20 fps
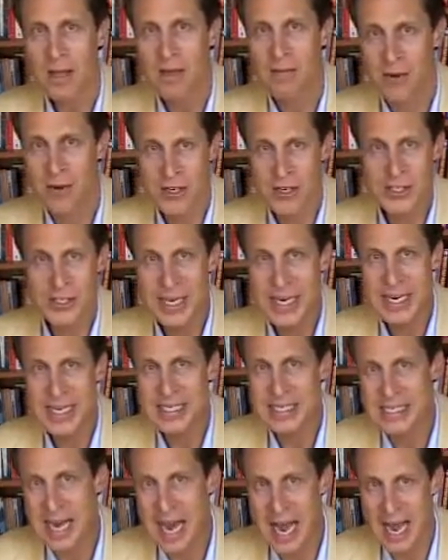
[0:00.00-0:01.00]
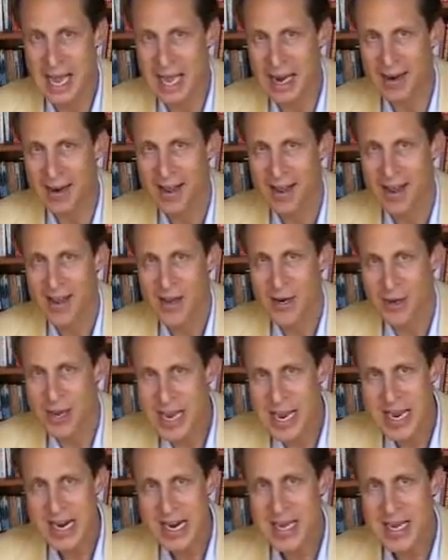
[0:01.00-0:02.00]
First thing is diet.
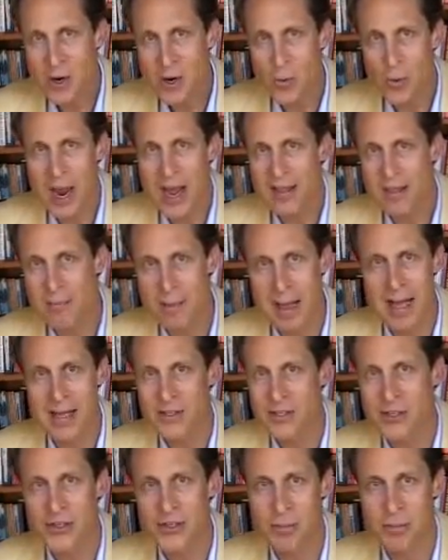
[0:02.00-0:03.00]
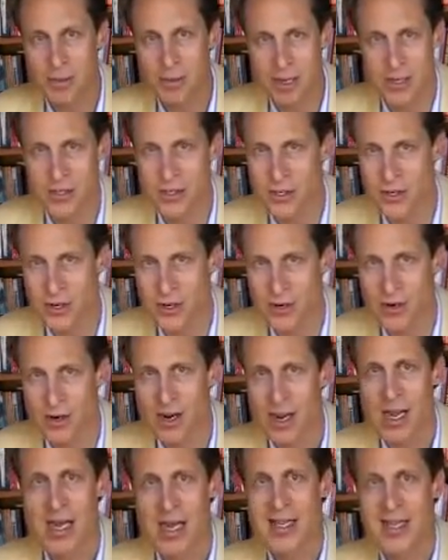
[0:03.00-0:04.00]
Eating in a way that balances your blood sugar,
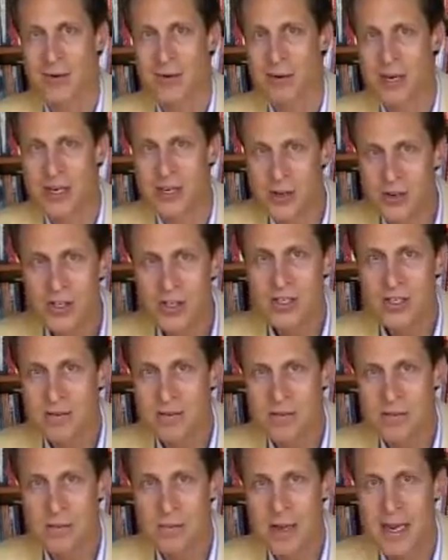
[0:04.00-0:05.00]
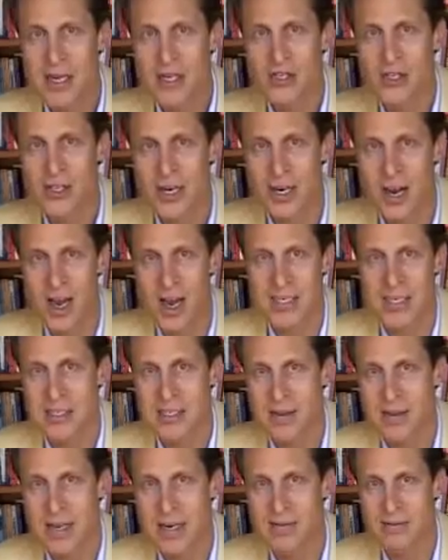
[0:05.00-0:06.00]
that reduces inflammation and
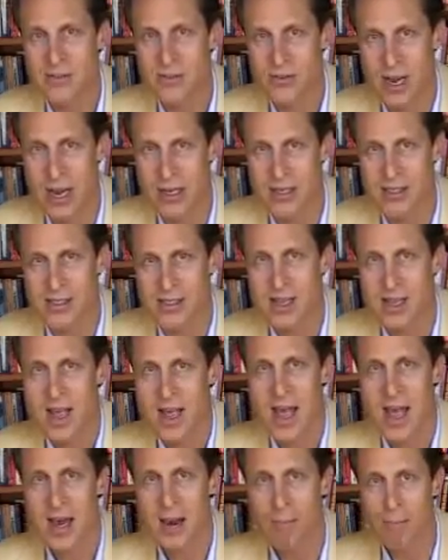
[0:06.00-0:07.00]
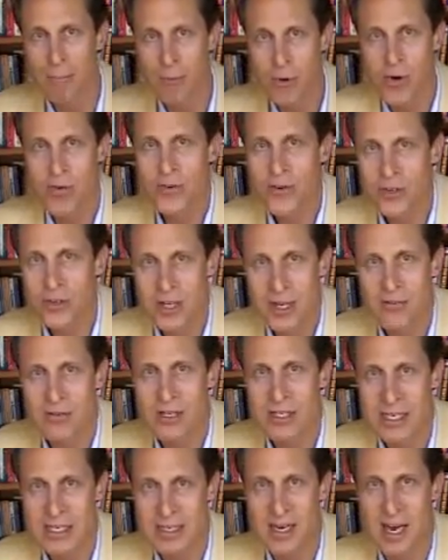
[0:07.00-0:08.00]
oxidative stress, and improves your liver
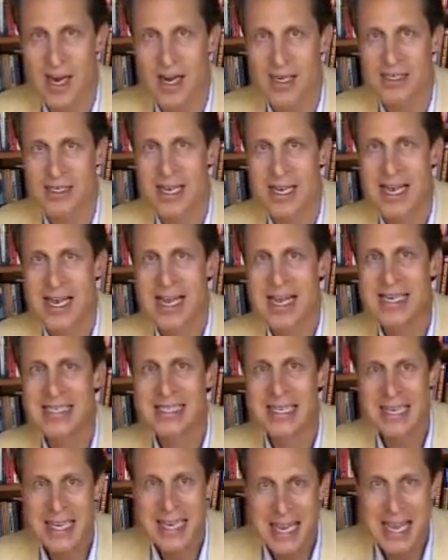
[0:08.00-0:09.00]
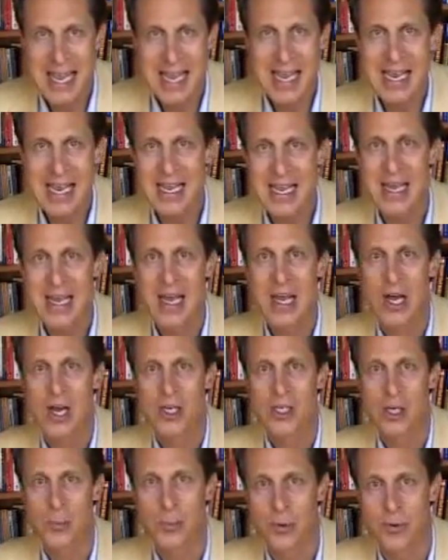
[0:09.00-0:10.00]
detox is the key
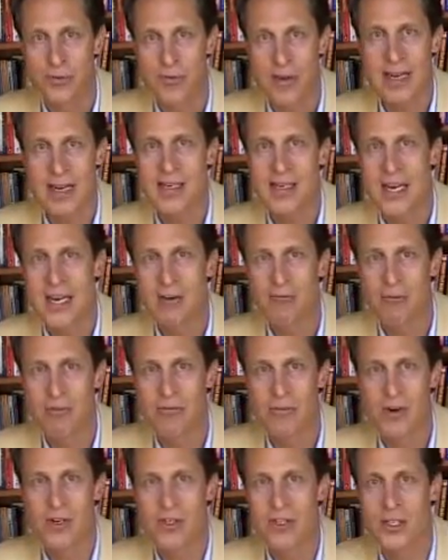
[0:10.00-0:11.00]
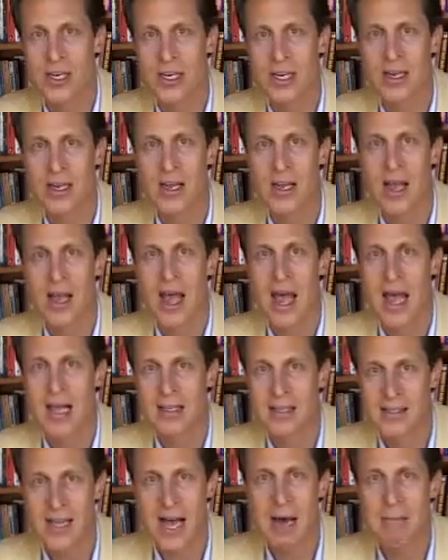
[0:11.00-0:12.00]
to preventing, reversing,
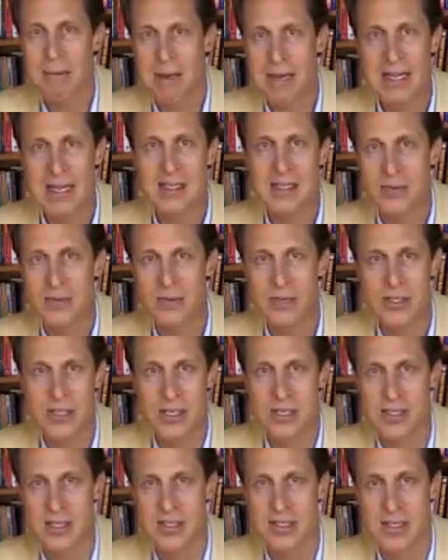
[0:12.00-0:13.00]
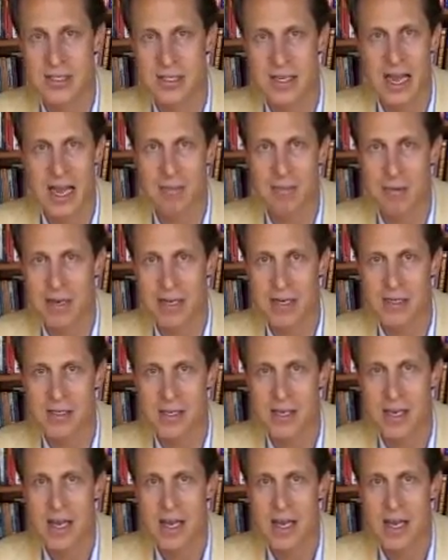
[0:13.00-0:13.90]
and stopping insulin resistance in diabetes.